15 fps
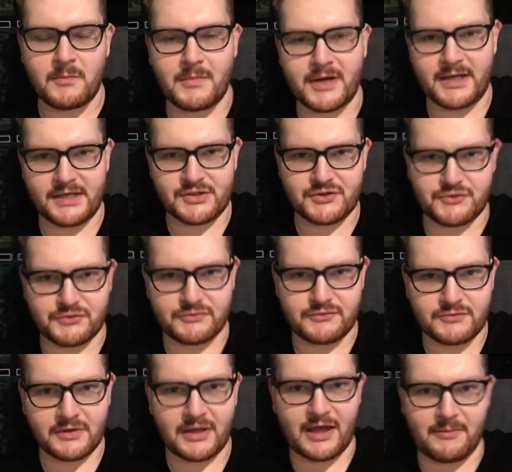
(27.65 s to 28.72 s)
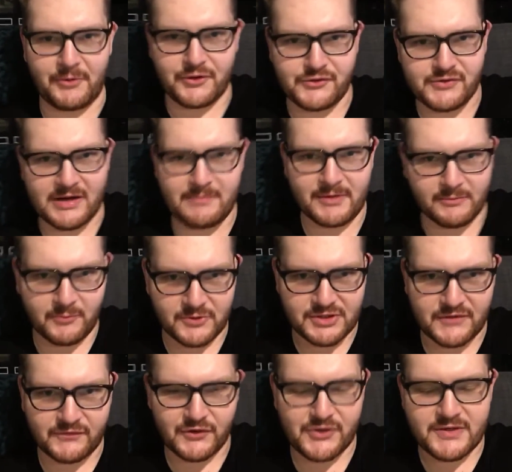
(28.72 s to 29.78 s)
my initial chemo treatment,
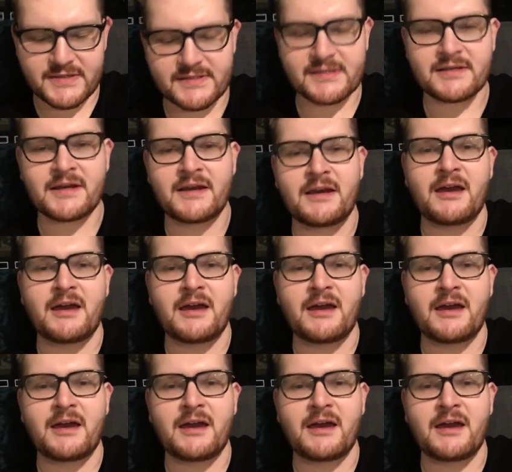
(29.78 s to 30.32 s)
which I've noticed,